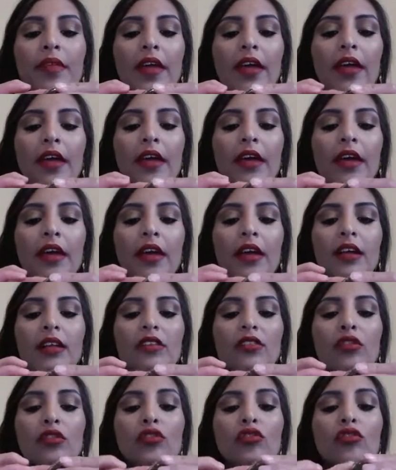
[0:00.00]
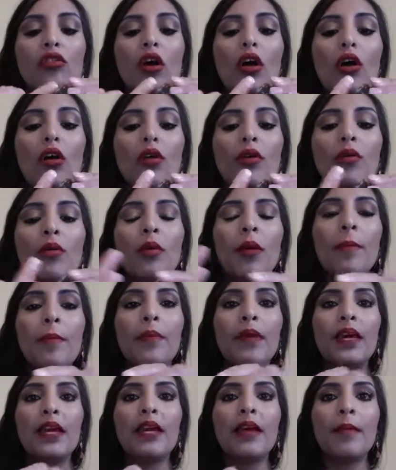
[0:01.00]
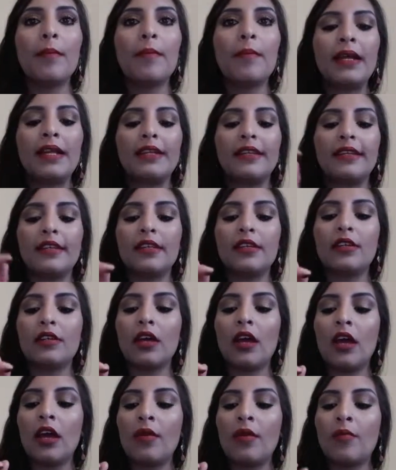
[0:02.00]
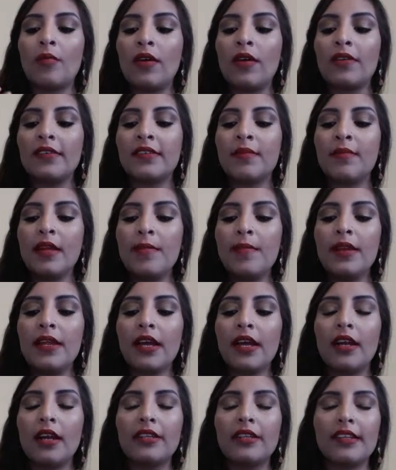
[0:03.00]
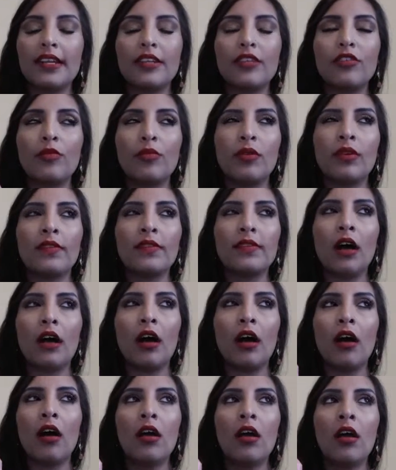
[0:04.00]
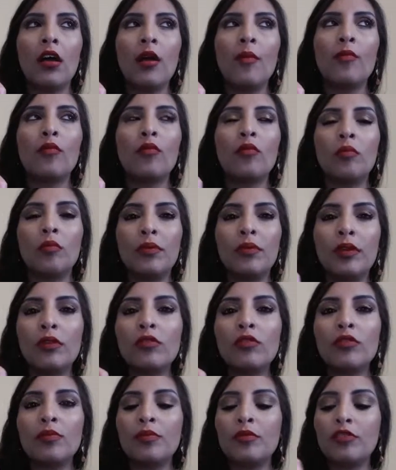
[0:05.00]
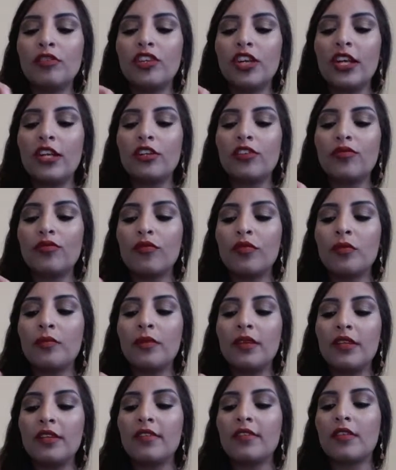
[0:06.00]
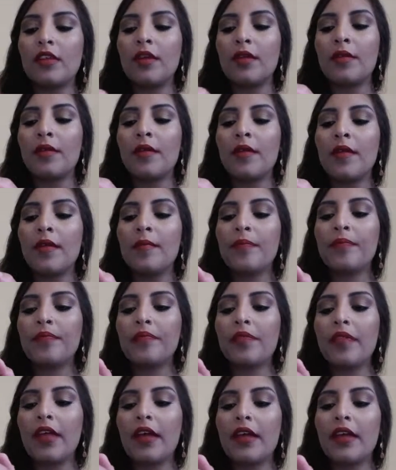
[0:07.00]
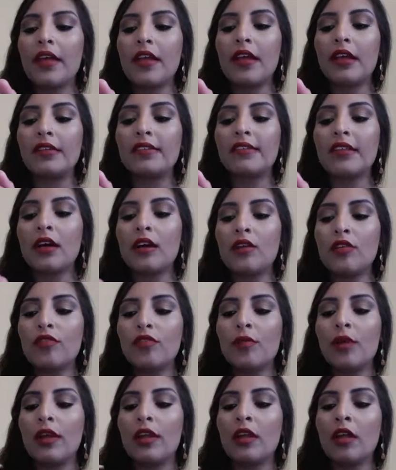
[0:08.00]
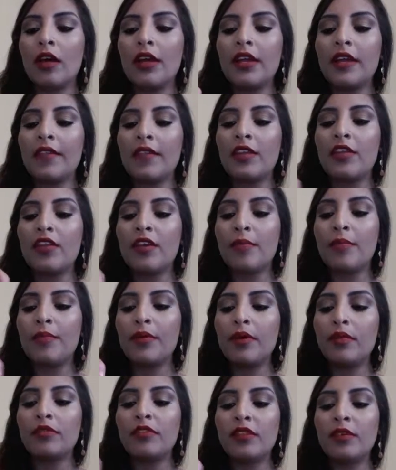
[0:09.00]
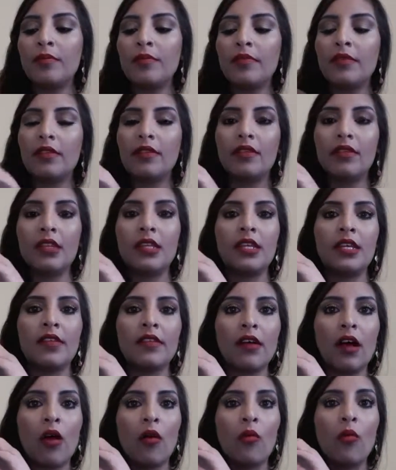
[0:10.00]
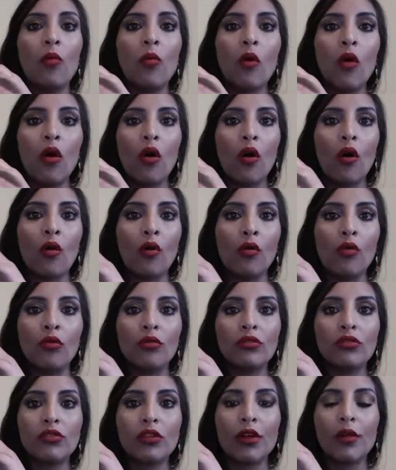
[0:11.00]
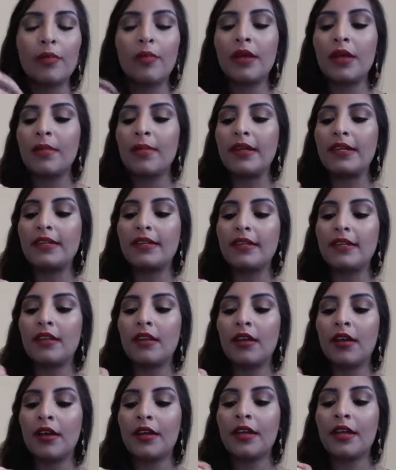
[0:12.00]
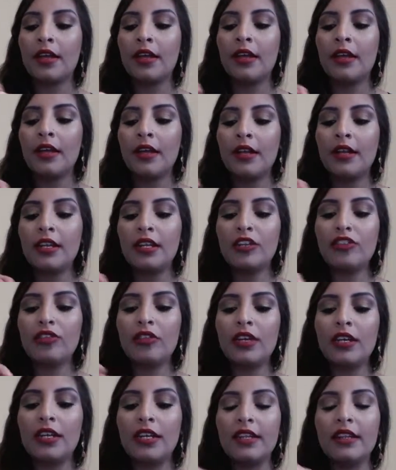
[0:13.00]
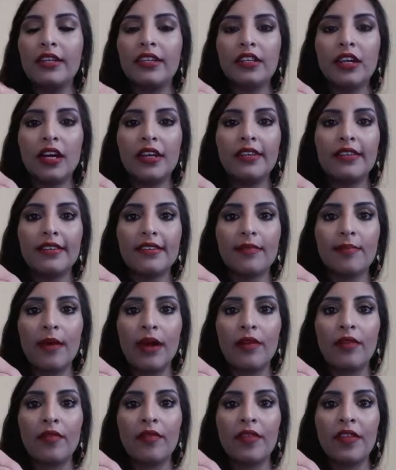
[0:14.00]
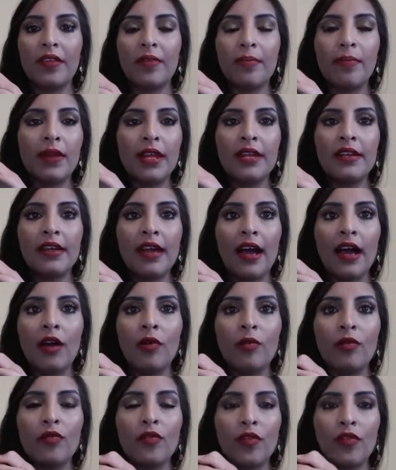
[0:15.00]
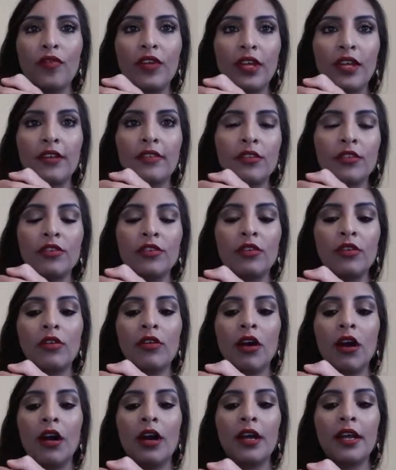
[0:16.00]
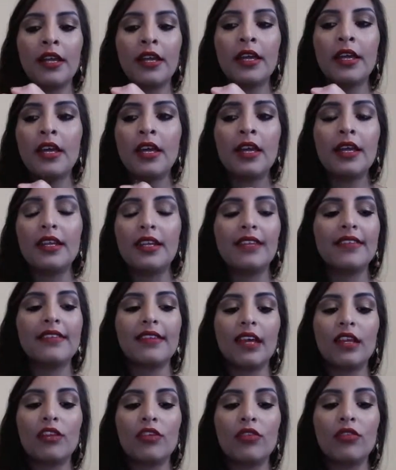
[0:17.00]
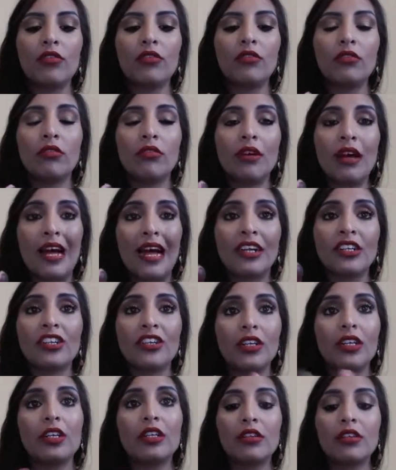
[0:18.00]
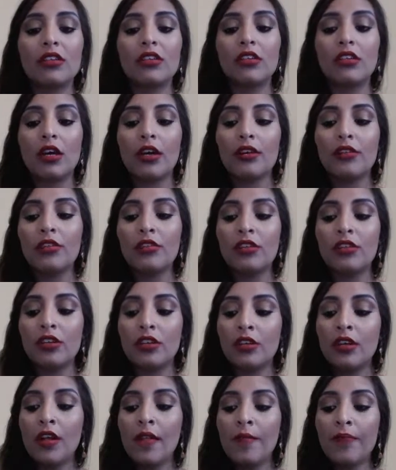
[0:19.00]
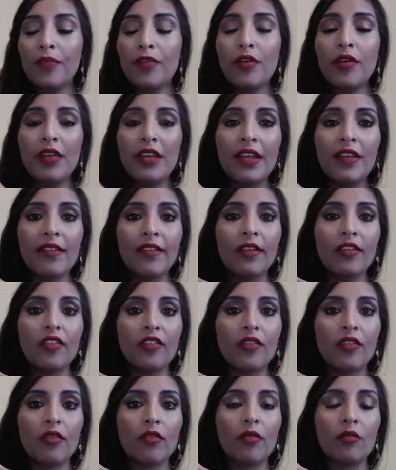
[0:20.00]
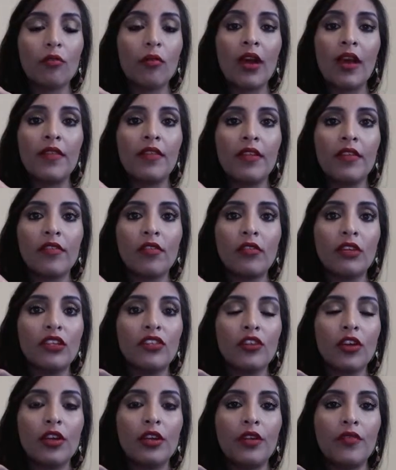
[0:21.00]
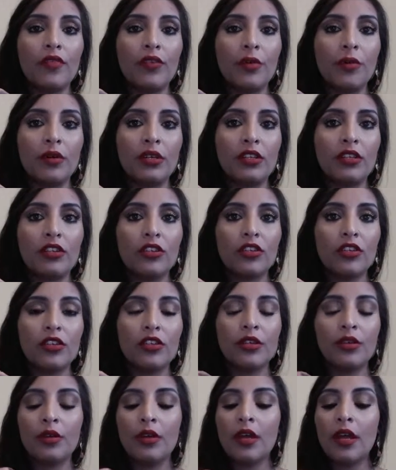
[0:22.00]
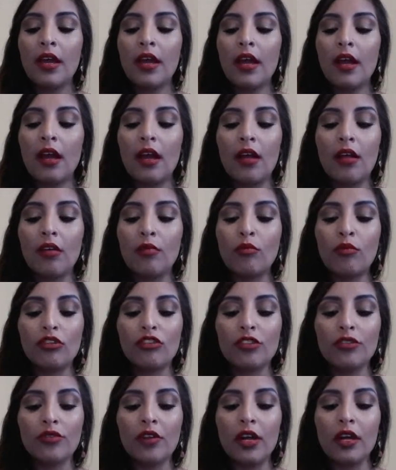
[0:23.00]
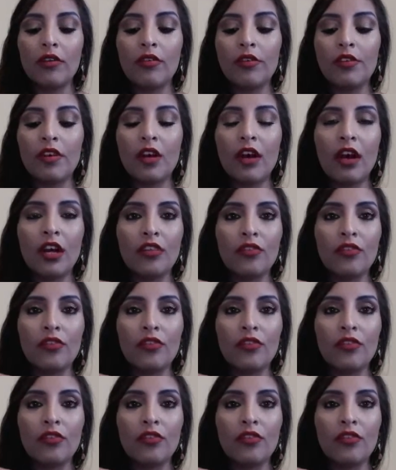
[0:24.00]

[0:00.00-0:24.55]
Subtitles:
they're so pigmented, and whereas the Maybelline colour tattoo ones are more buildable gelish formulas, so they start off quite light and then you can build them. These are, whoa, so pigmented, like literally need the tiniest amount of this, blend it out with your fingers on your eyelids and you're actually good to go. You could easily just wear this on its own if you wanted to, wash off colour on your